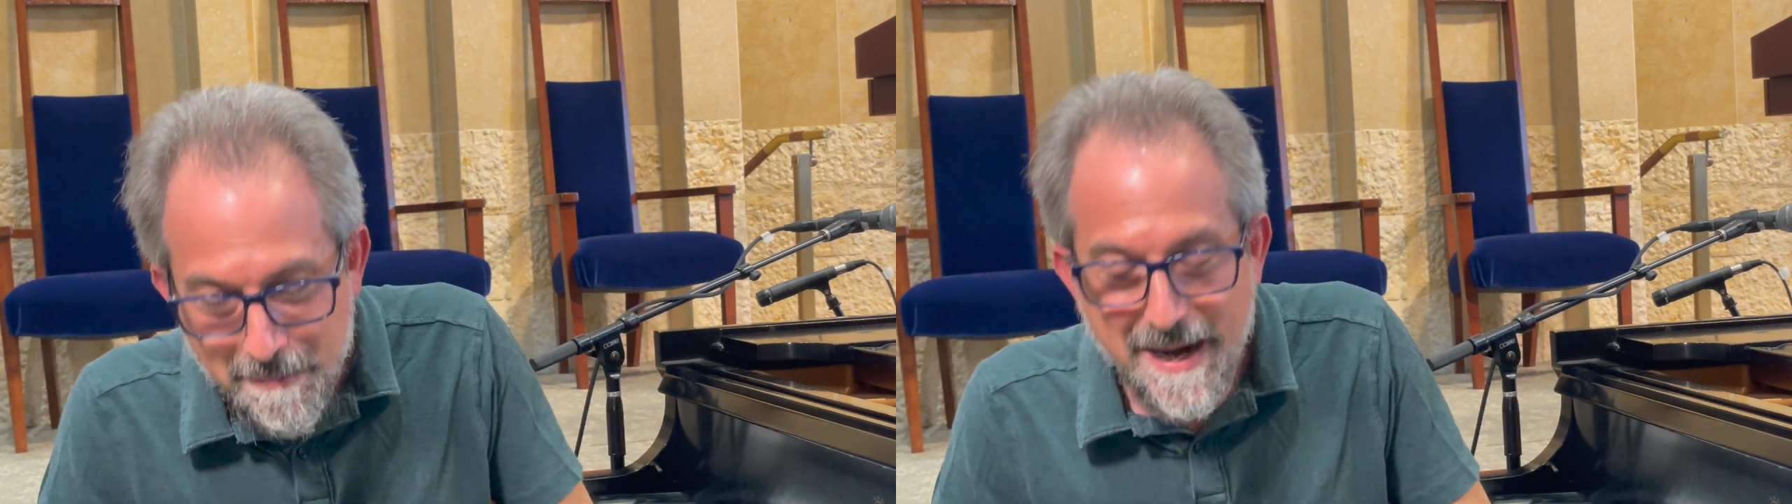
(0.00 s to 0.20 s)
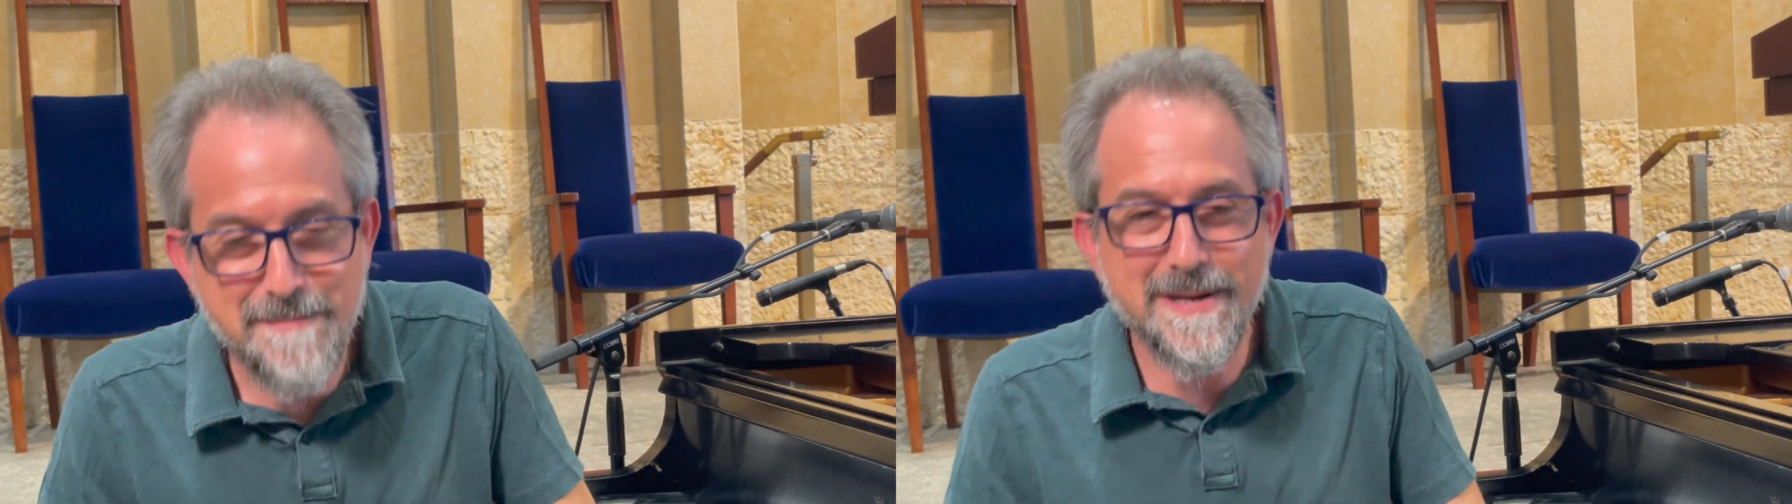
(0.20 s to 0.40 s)

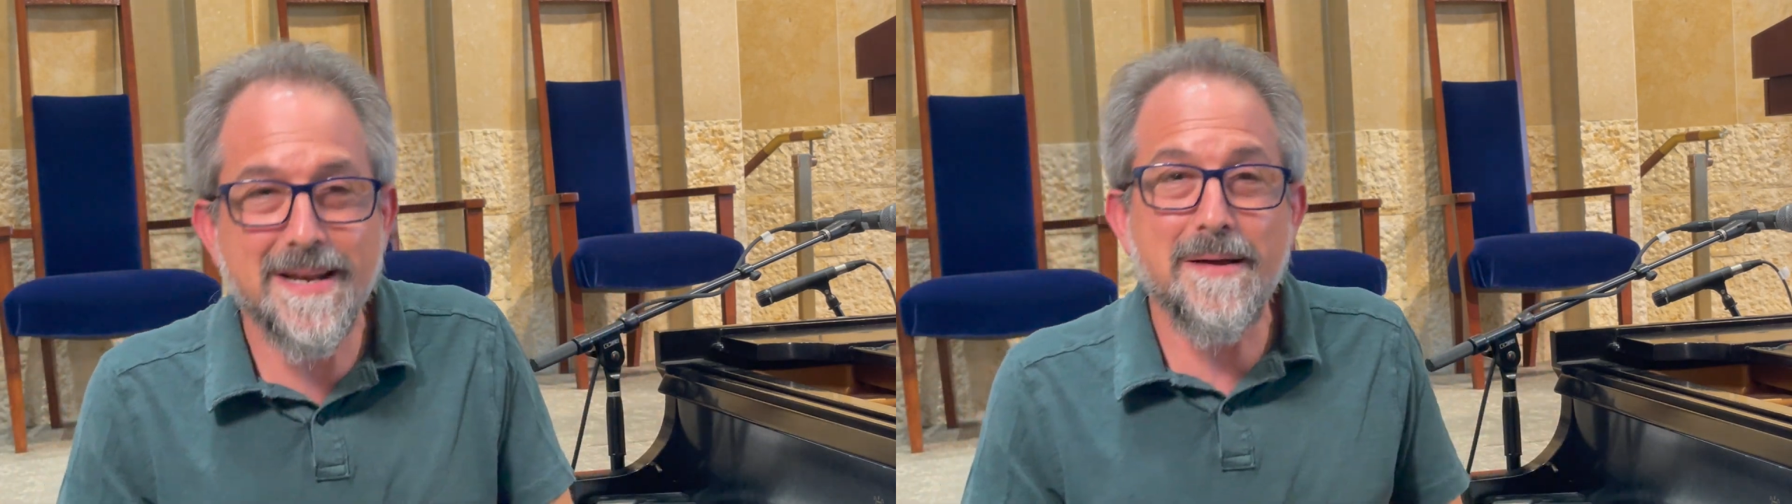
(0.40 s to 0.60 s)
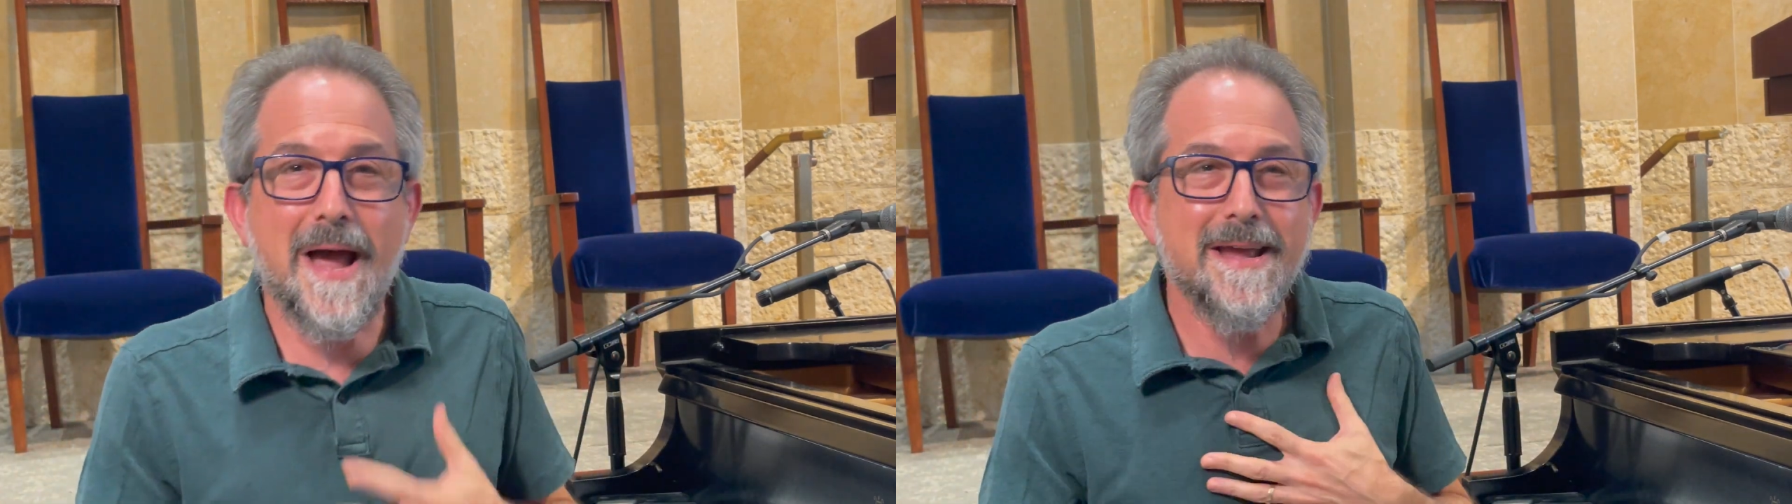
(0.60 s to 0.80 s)
But I
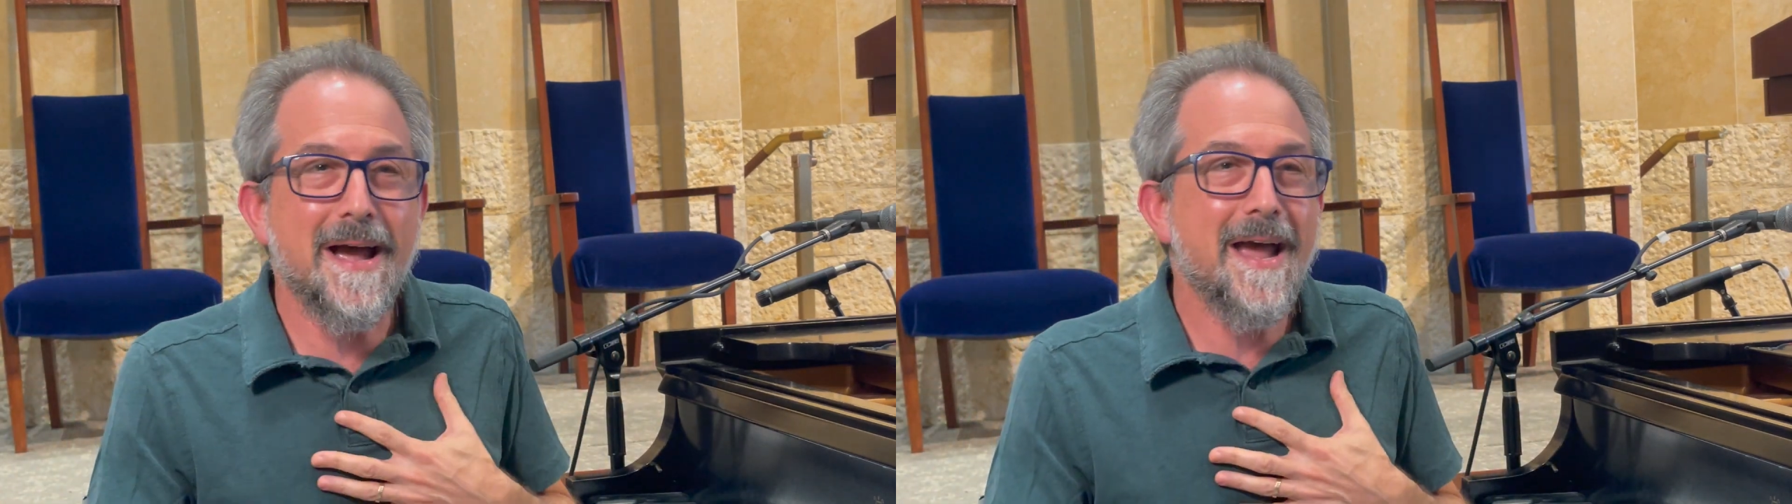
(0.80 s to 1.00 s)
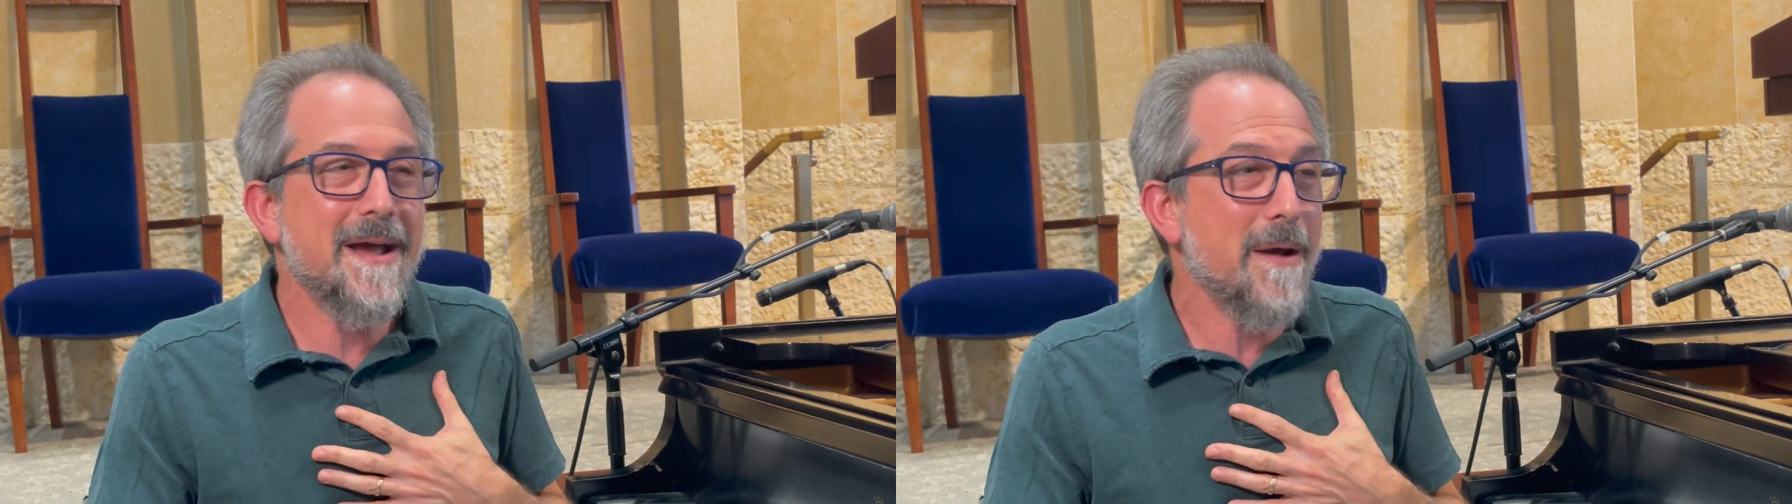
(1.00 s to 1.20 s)
mean,
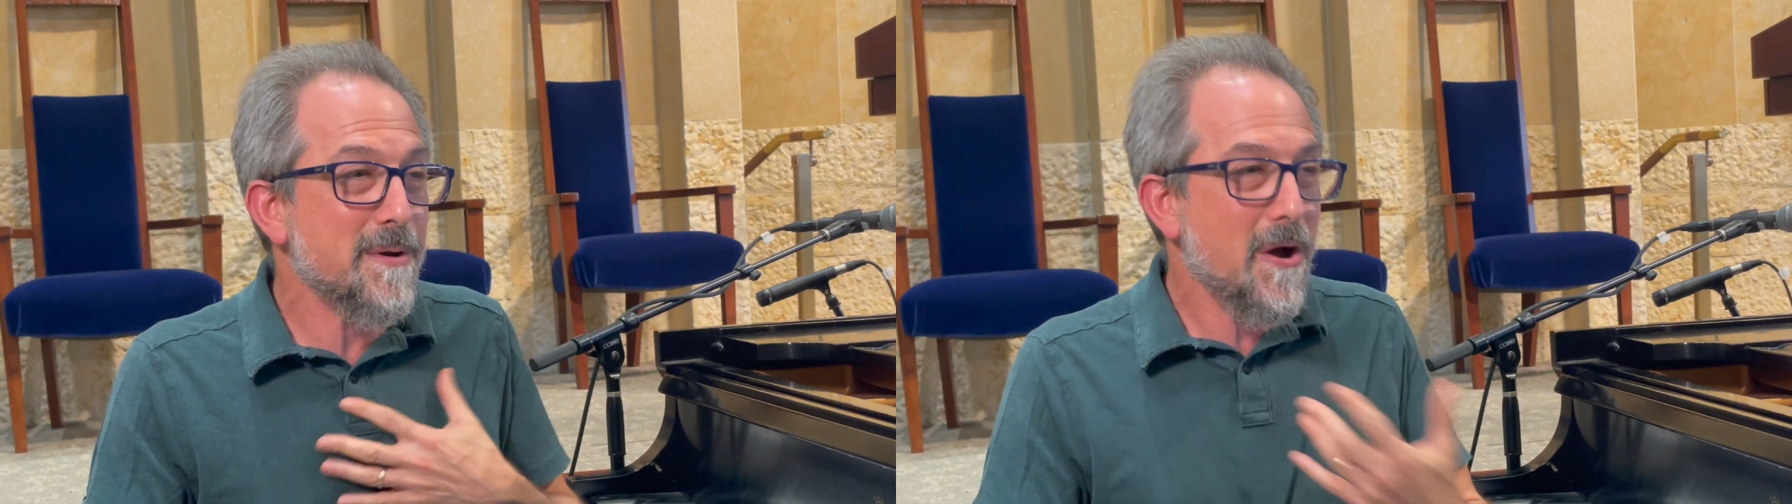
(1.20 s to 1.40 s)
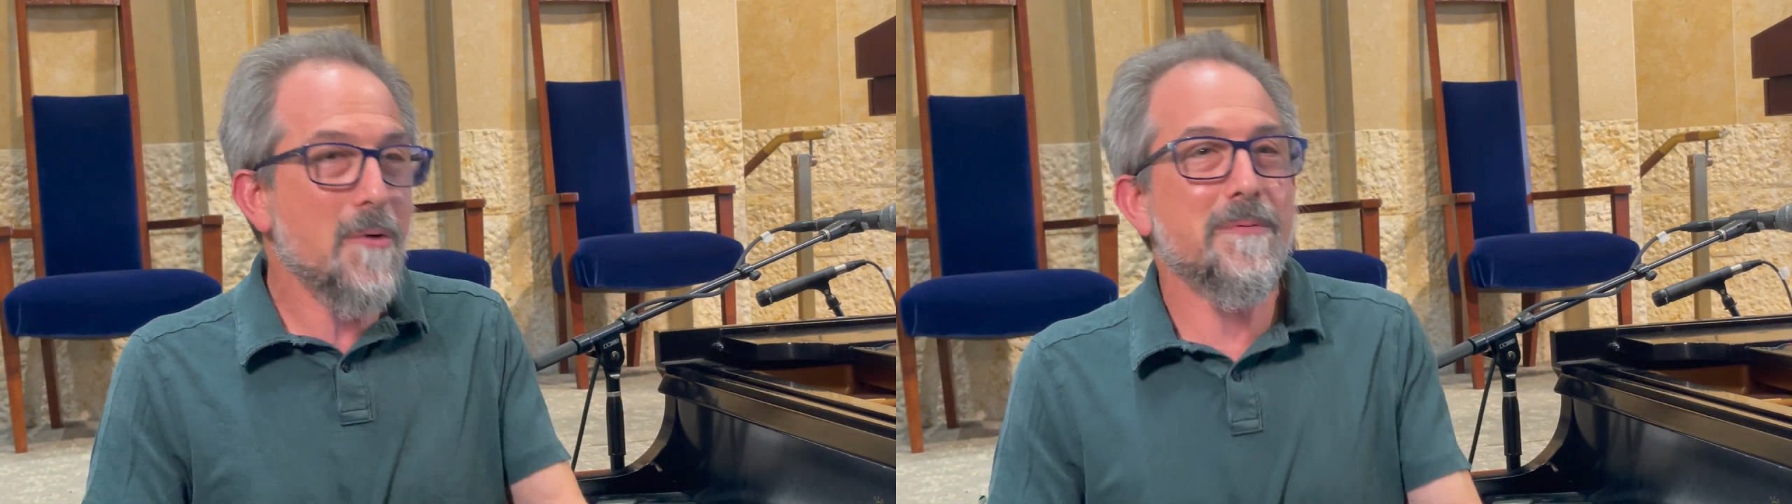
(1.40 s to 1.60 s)
I
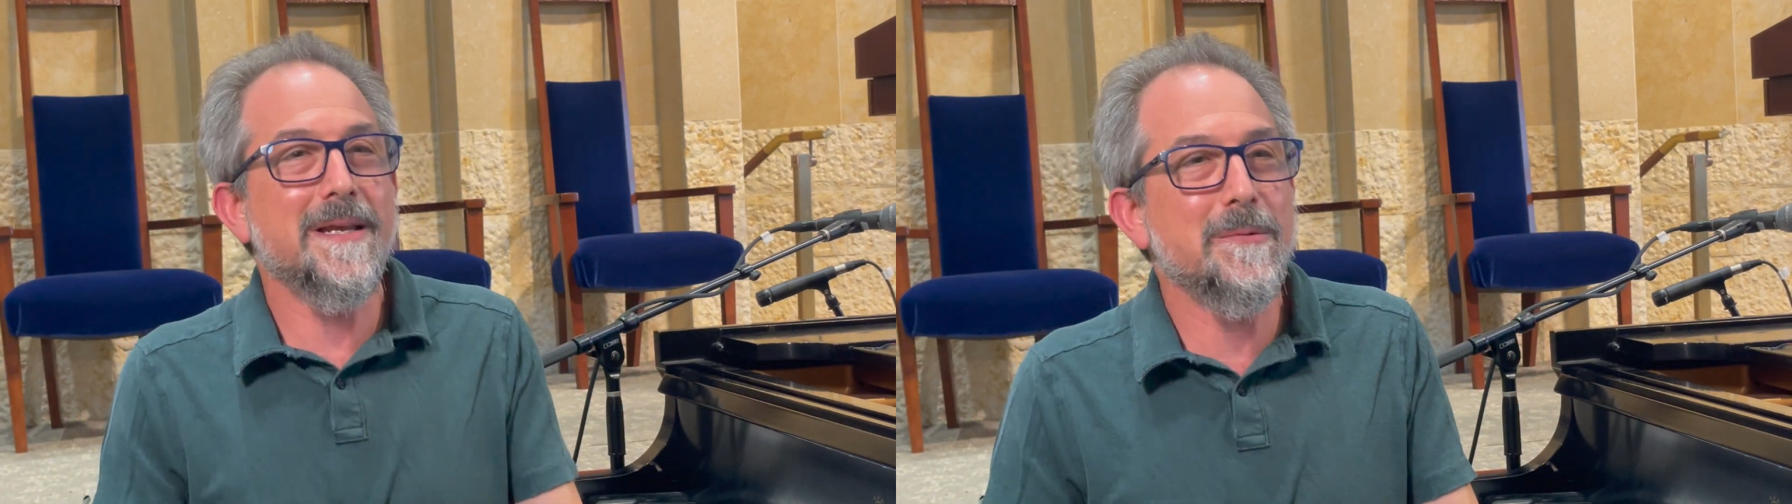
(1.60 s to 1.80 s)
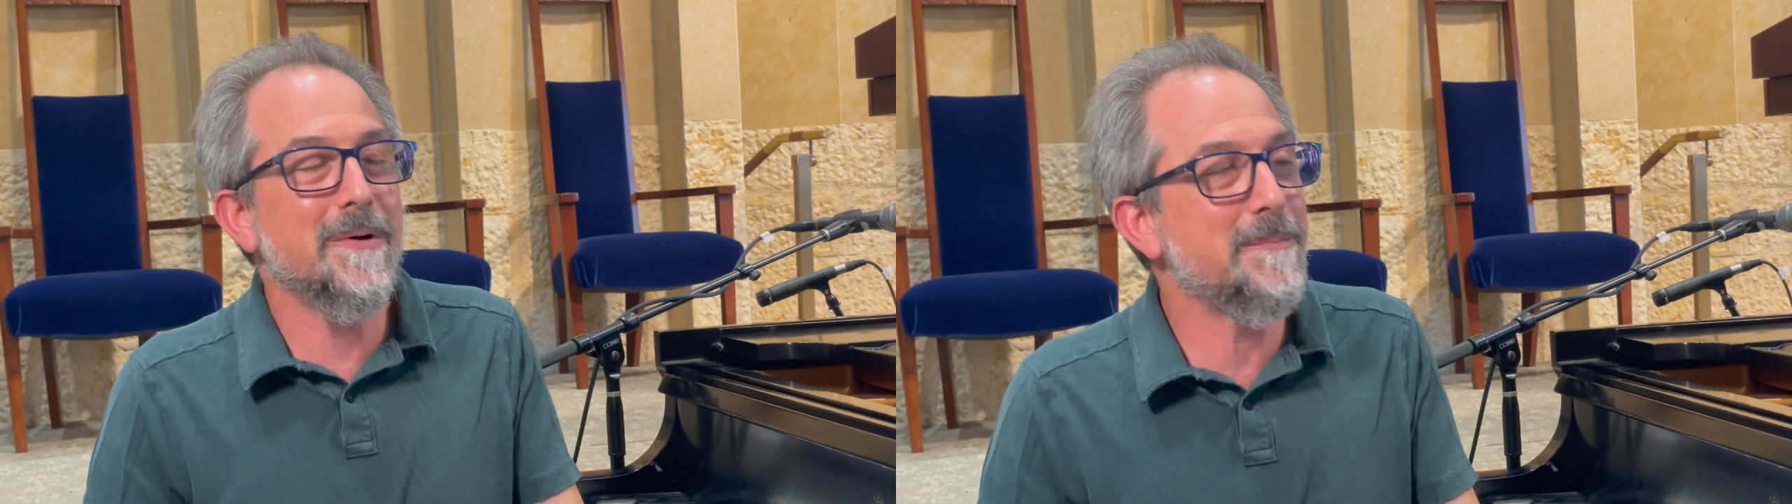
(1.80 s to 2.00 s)
would hope
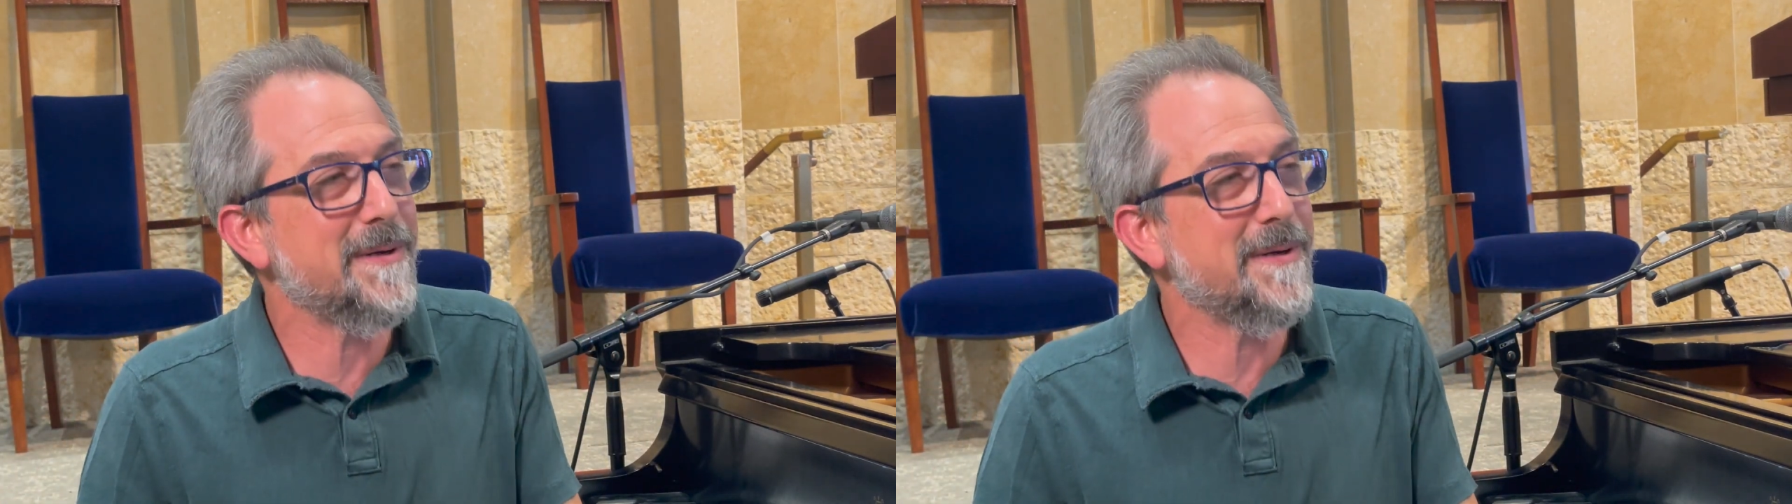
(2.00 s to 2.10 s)
that he would,